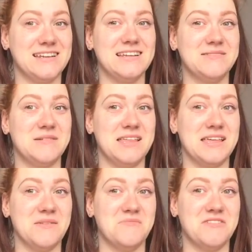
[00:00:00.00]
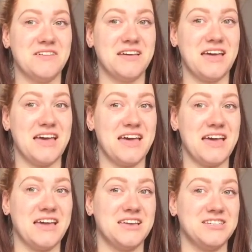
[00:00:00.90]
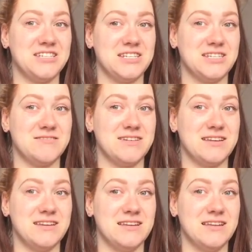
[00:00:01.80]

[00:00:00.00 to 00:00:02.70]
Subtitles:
I'm probably thinking, what the heck is she doing?